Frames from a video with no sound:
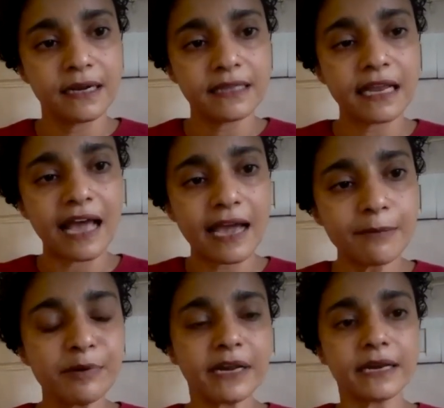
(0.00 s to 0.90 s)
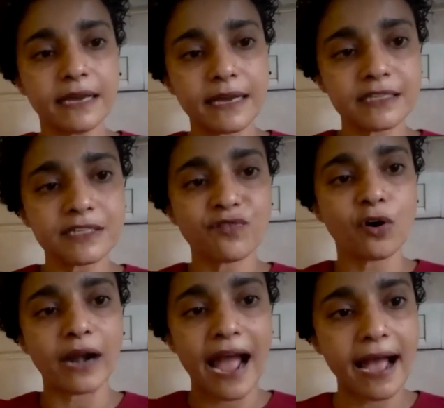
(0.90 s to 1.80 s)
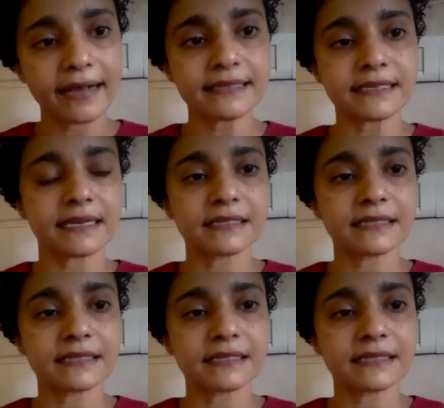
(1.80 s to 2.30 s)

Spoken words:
The library is for access.